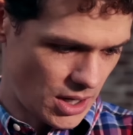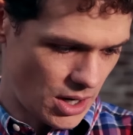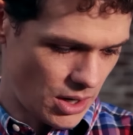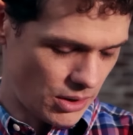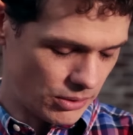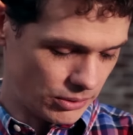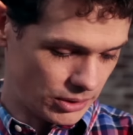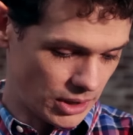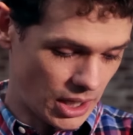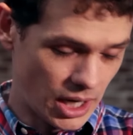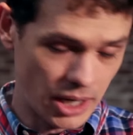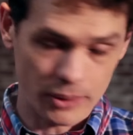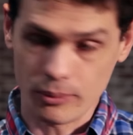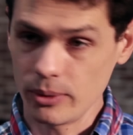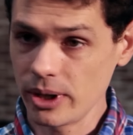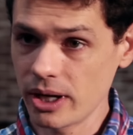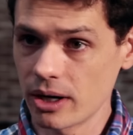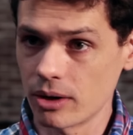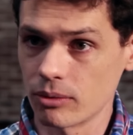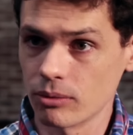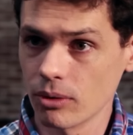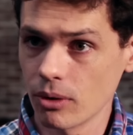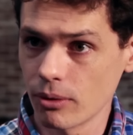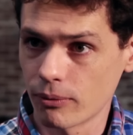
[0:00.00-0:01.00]
Oh God, we
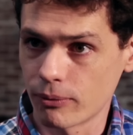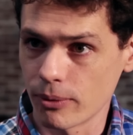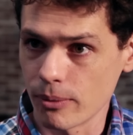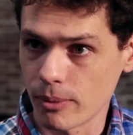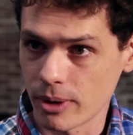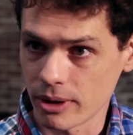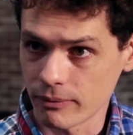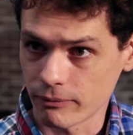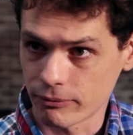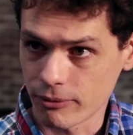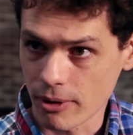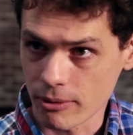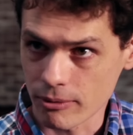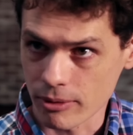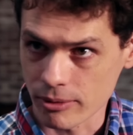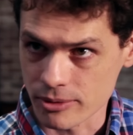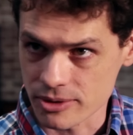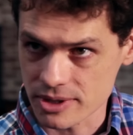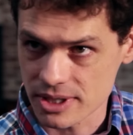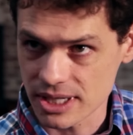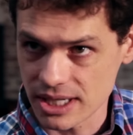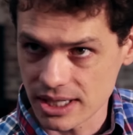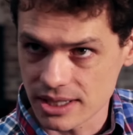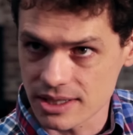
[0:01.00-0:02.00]
gotta roll if we want front row
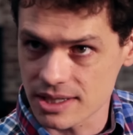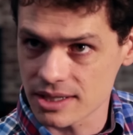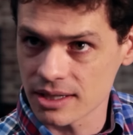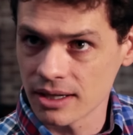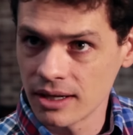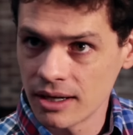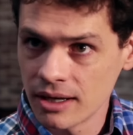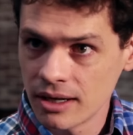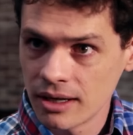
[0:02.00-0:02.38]
seats.